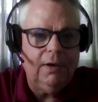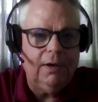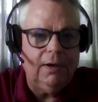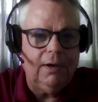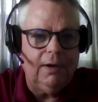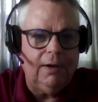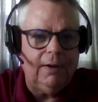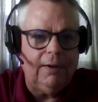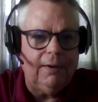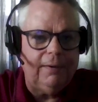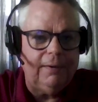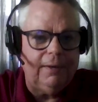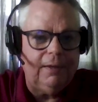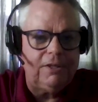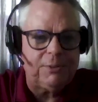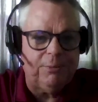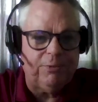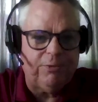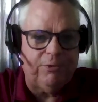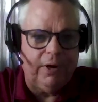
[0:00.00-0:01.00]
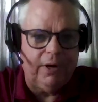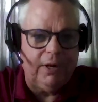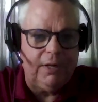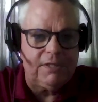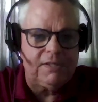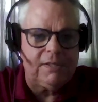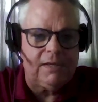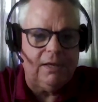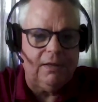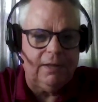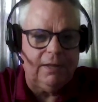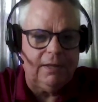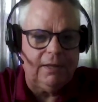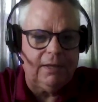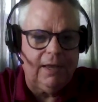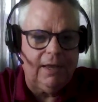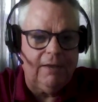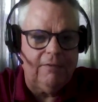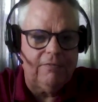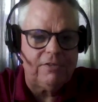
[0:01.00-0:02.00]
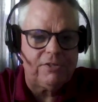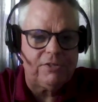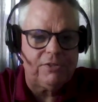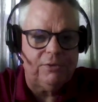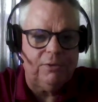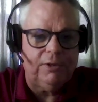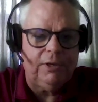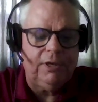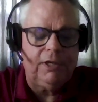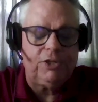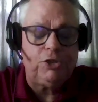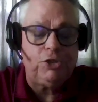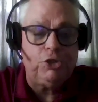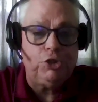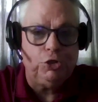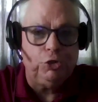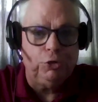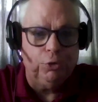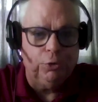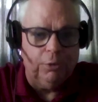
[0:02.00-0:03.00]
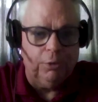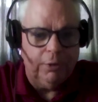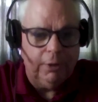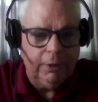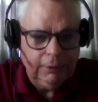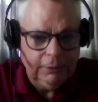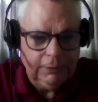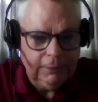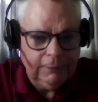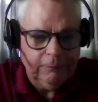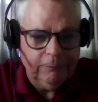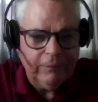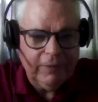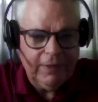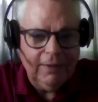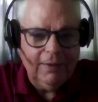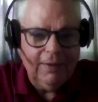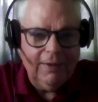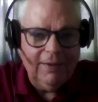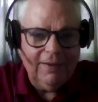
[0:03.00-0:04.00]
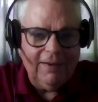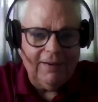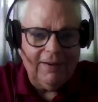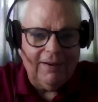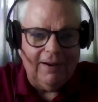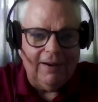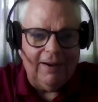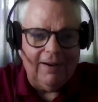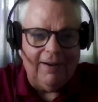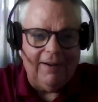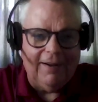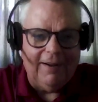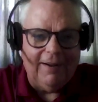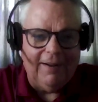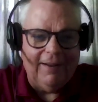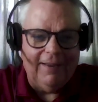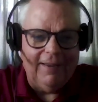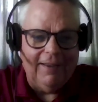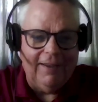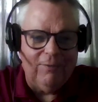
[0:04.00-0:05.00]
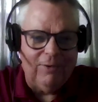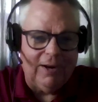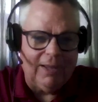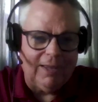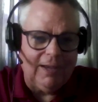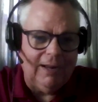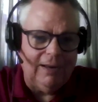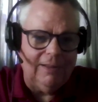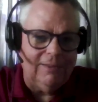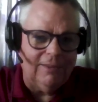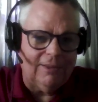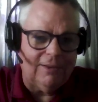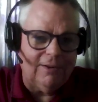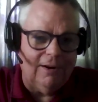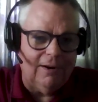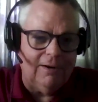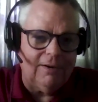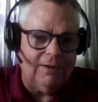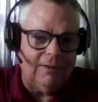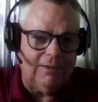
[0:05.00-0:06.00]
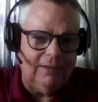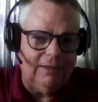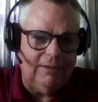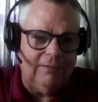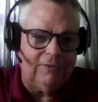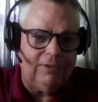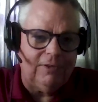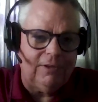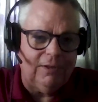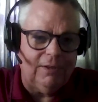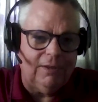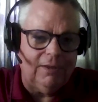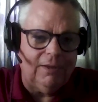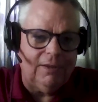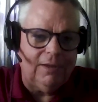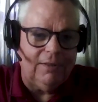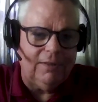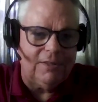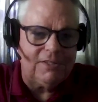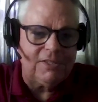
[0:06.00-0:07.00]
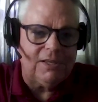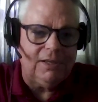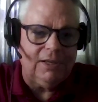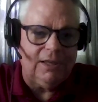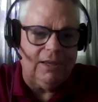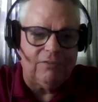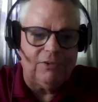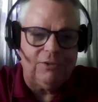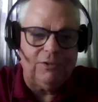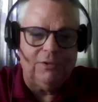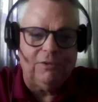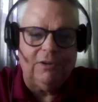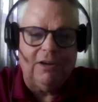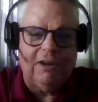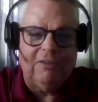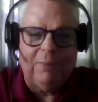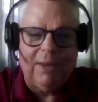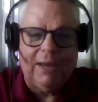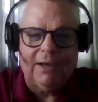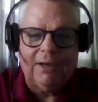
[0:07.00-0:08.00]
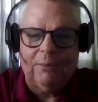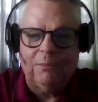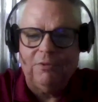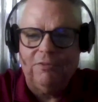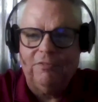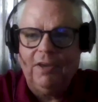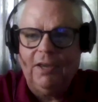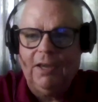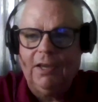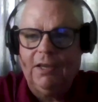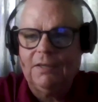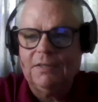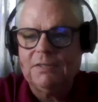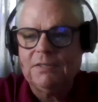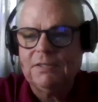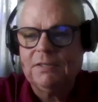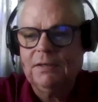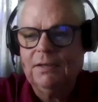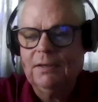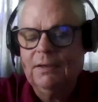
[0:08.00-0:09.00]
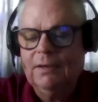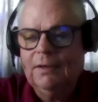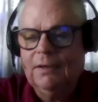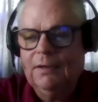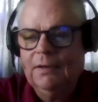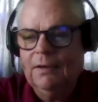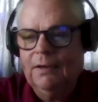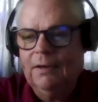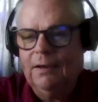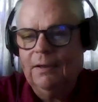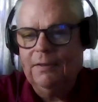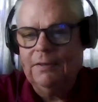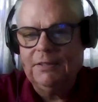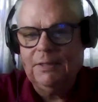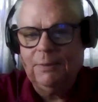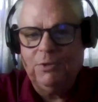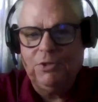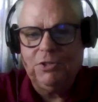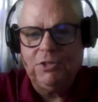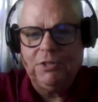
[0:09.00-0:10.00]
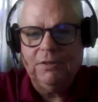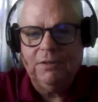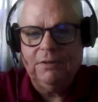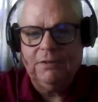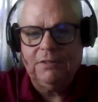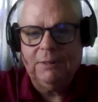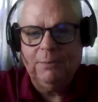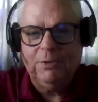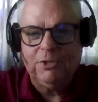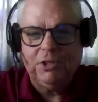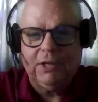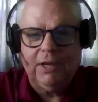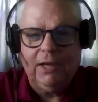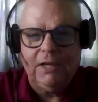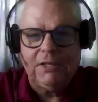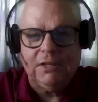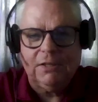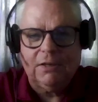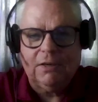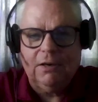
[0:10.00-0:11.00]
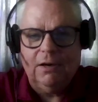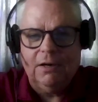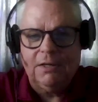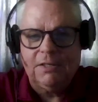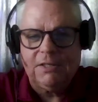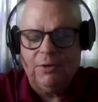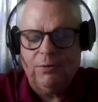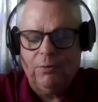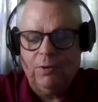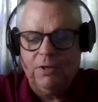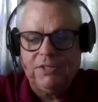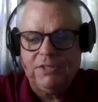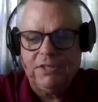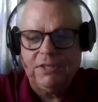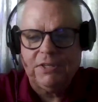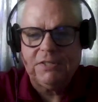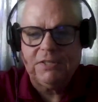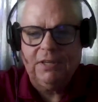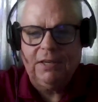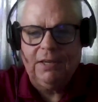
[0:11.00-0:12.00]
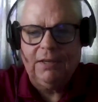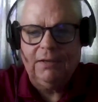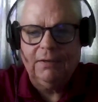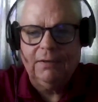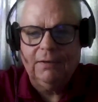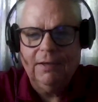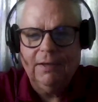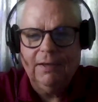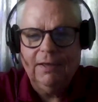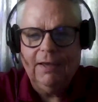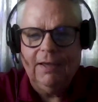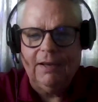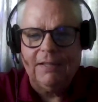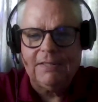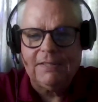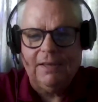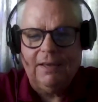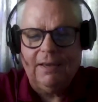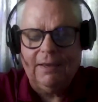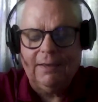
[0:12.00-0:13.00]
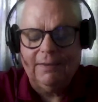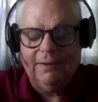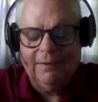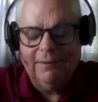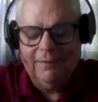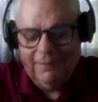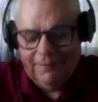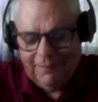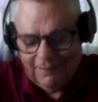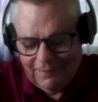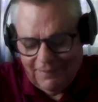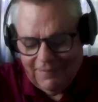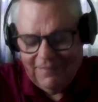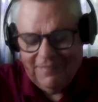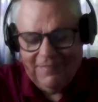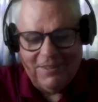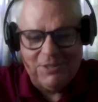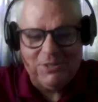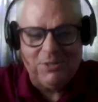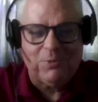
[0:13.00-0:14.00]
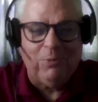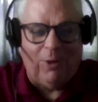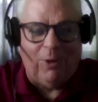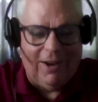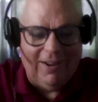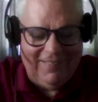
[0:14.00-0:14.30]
and some friends down Lake Havasu in June. And when I got in the car to leave on the Sunday afternoon drive back up to Vegas, the temperature gauge on the car said 116, and it's like, this is